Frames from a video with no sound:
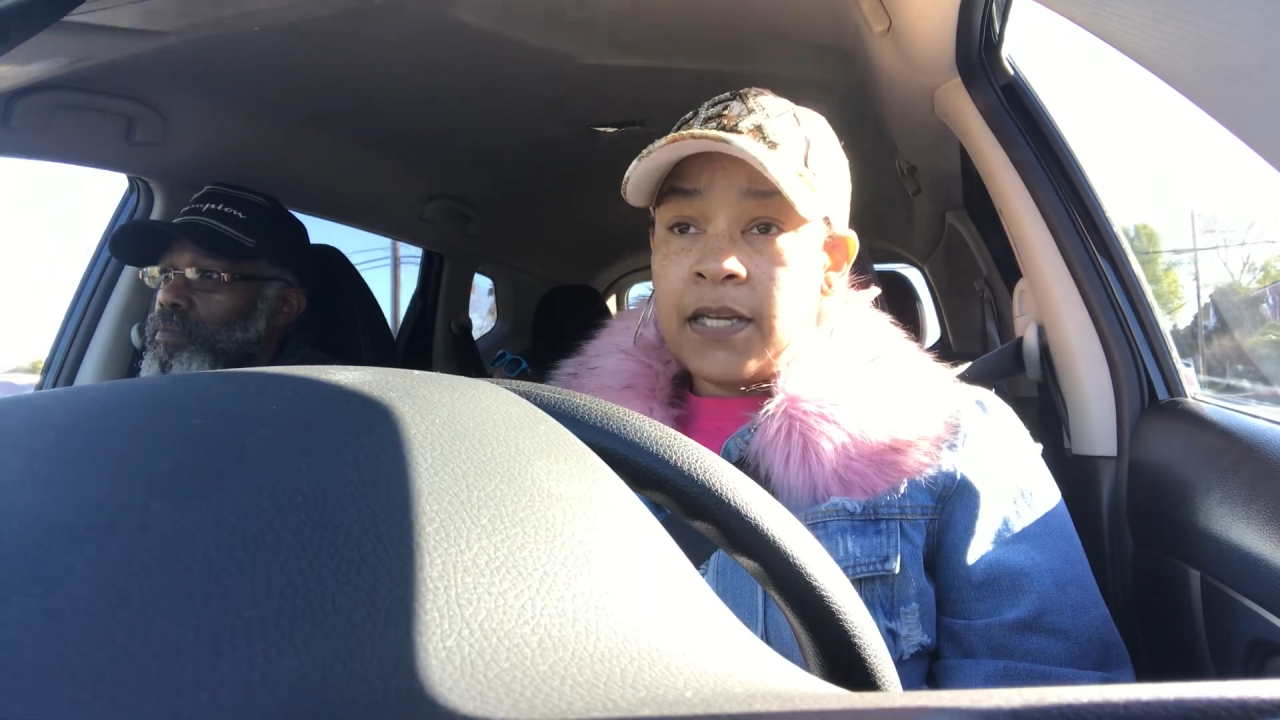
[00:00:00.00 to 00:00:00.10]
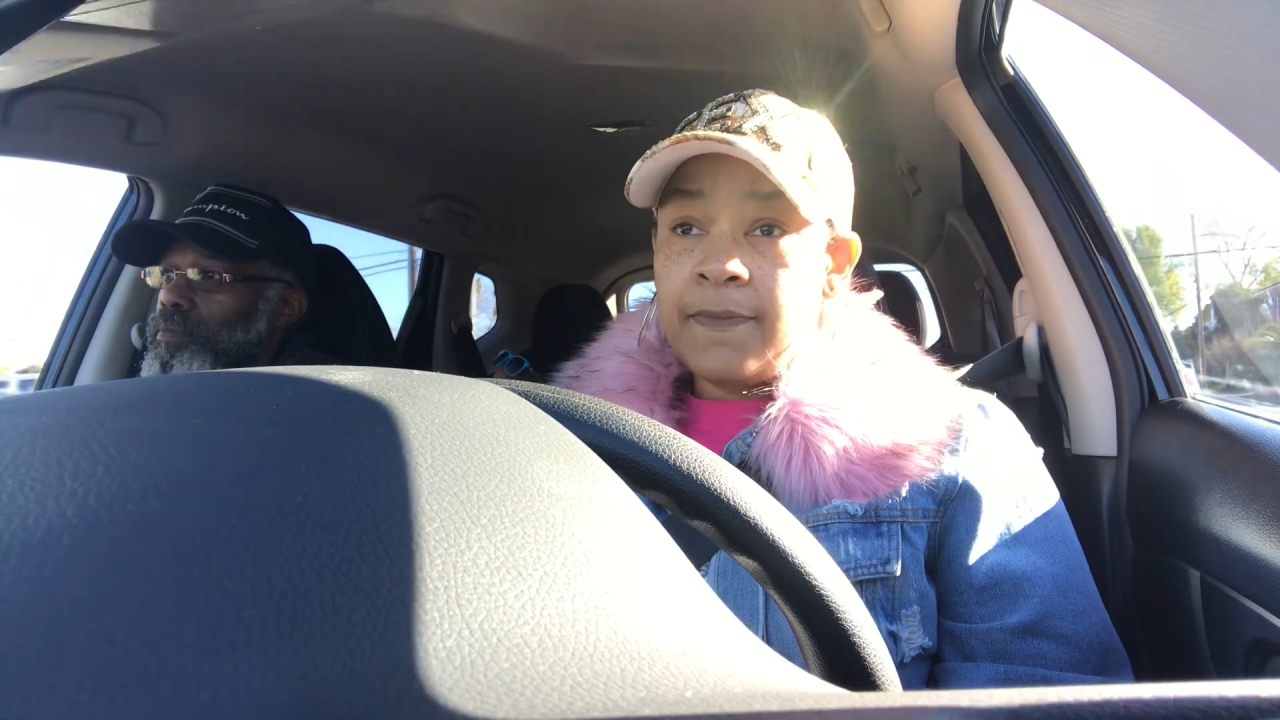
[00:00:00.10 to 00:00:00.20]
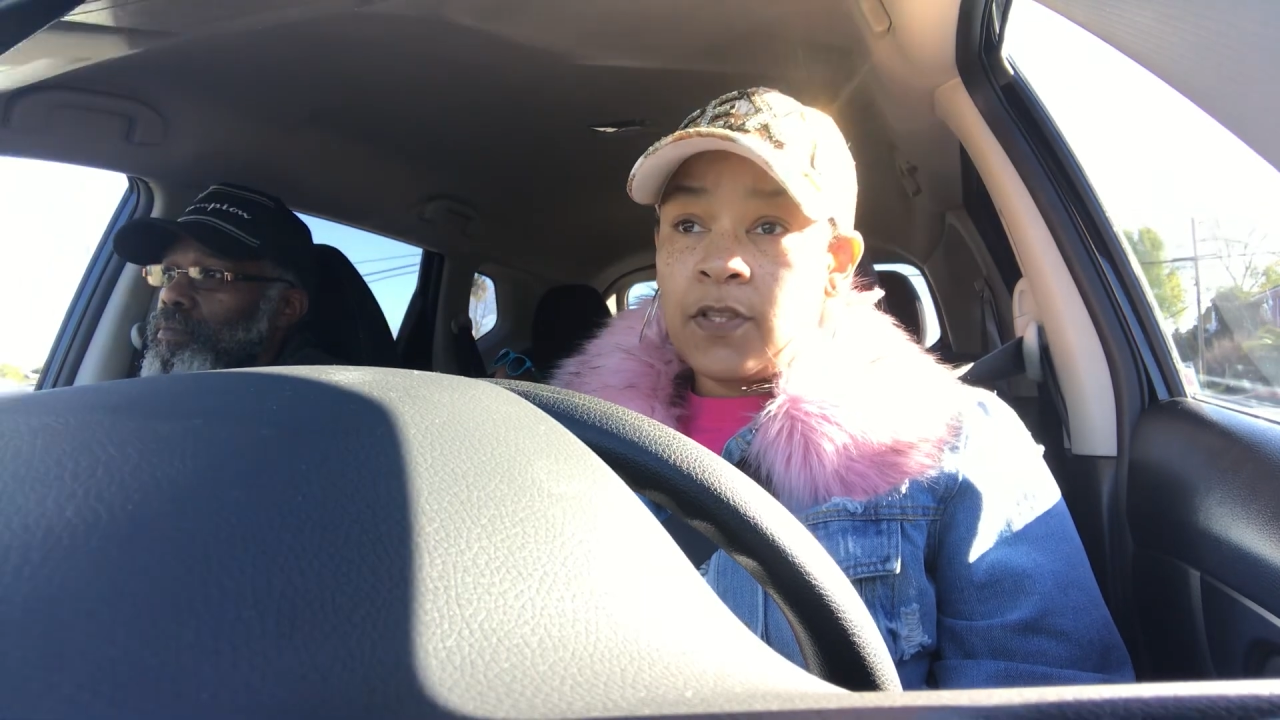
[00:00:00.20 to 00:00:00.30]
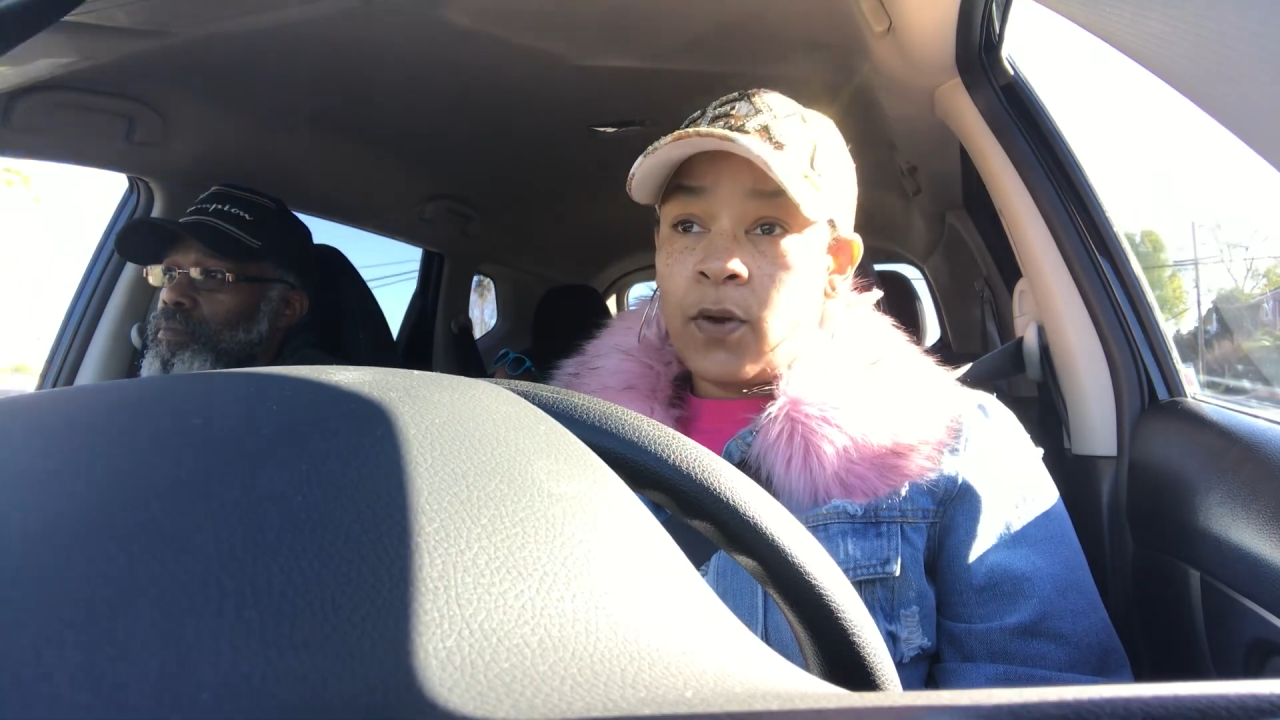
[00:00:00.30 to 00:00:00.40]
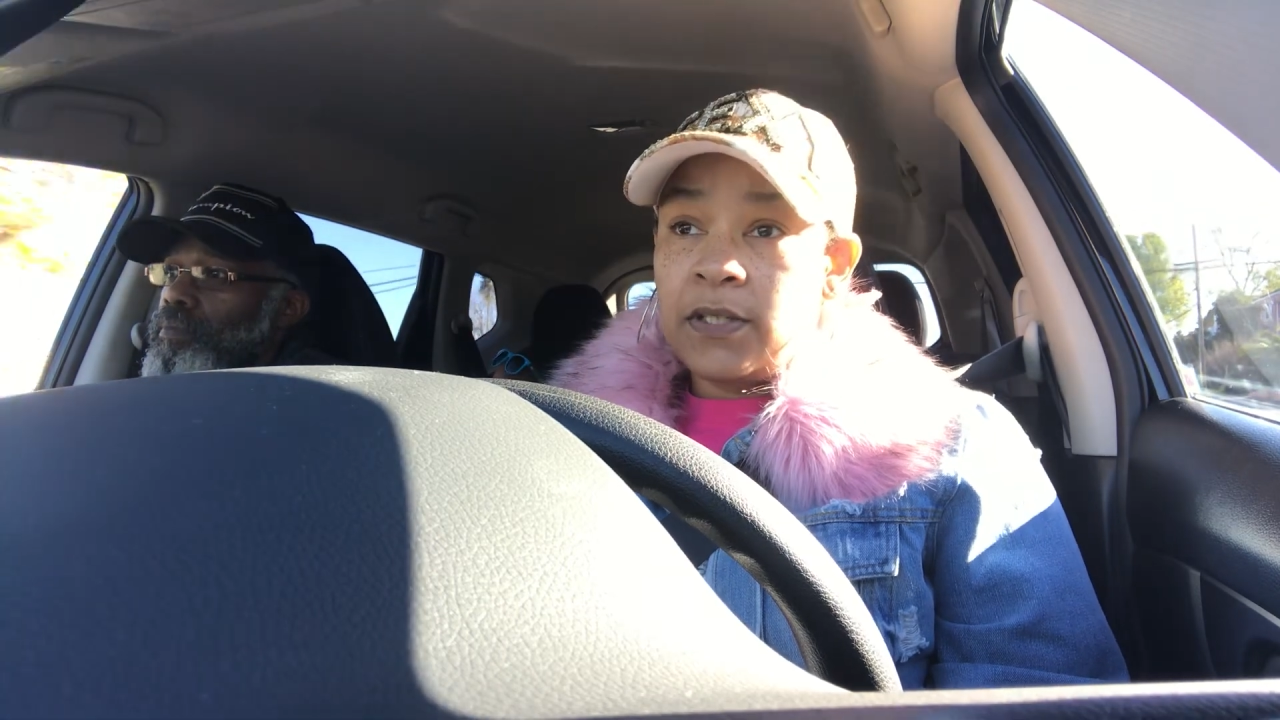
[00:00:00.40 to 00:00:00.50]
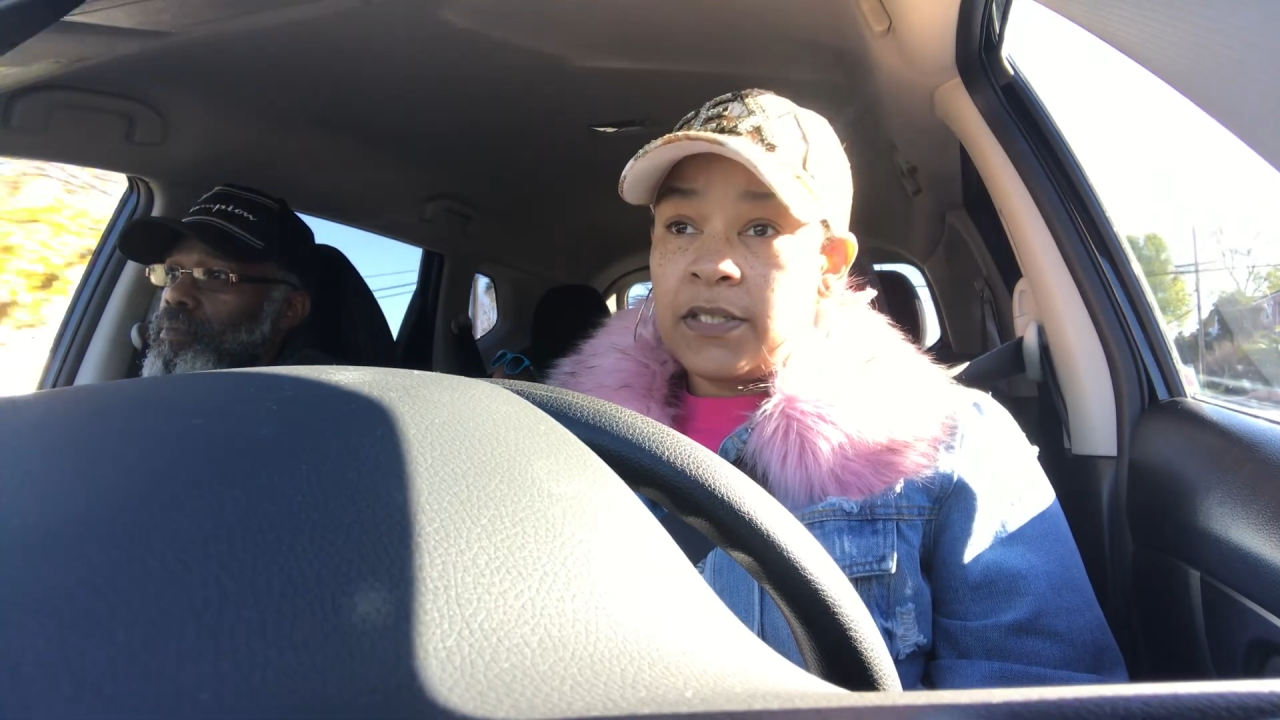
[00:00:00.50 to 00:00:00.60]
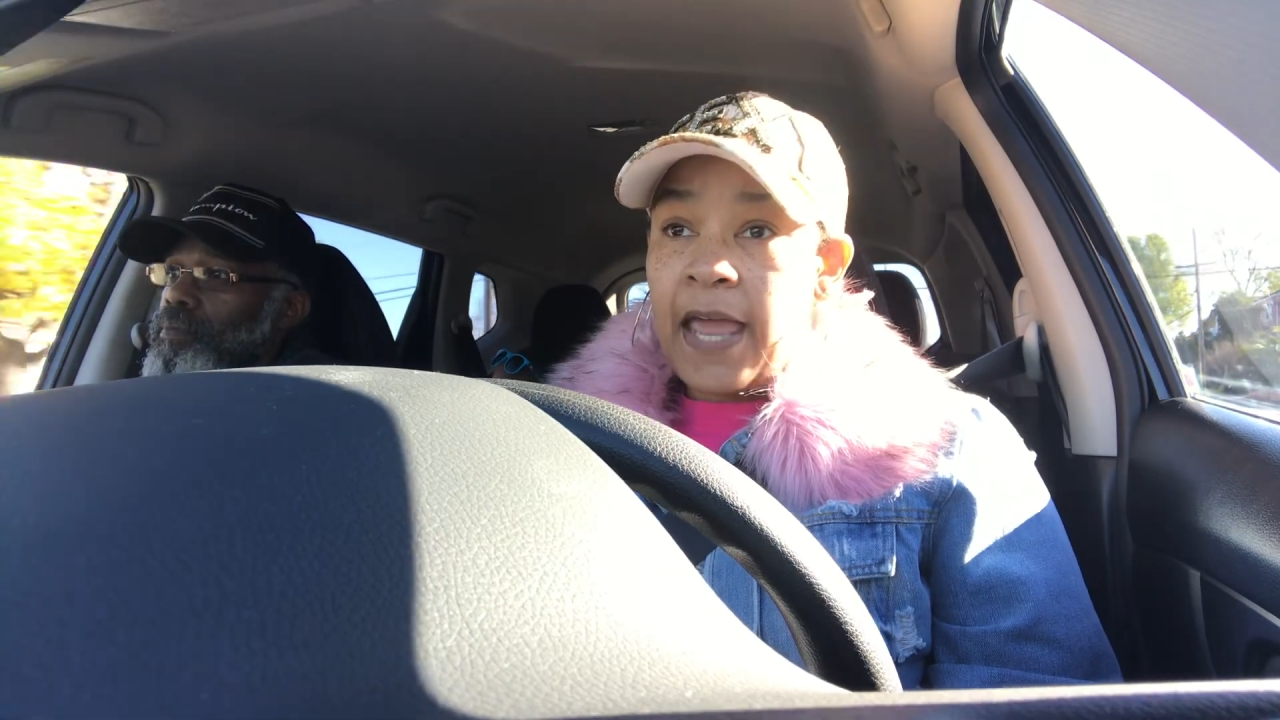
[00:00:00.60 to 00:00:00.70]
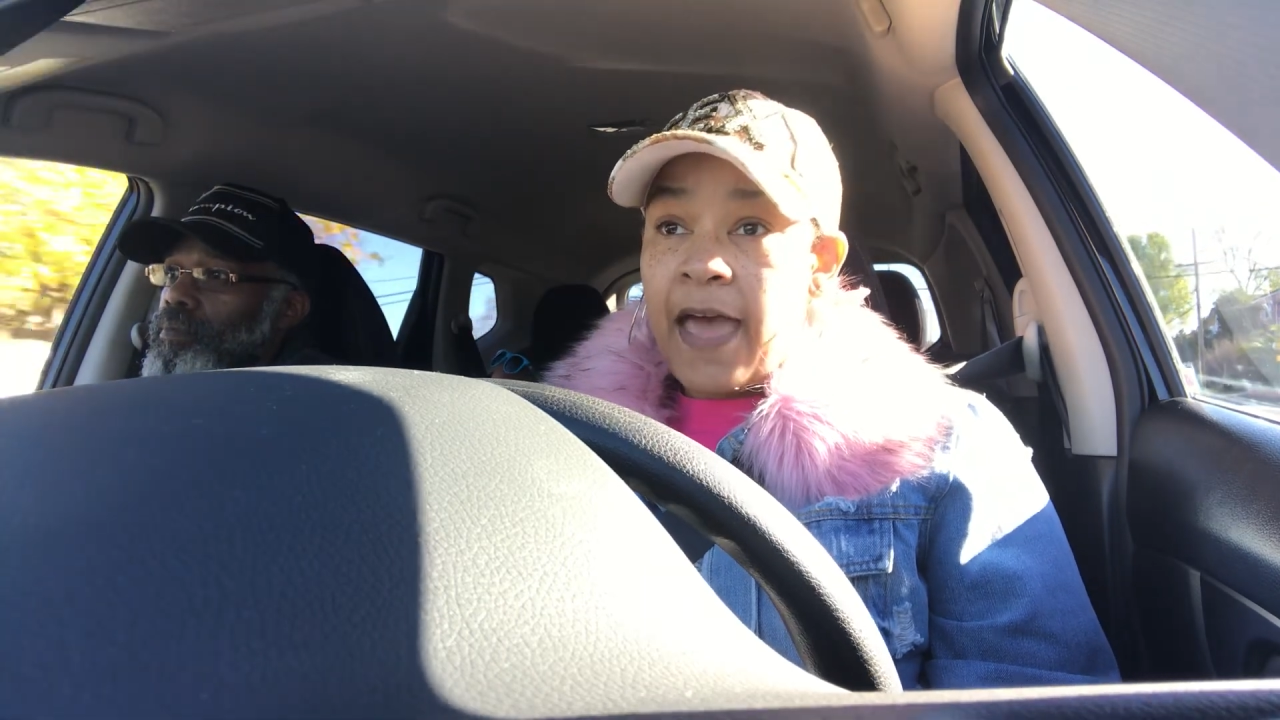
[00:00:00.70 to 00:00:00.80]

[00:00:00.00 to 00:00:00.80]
even though it didn't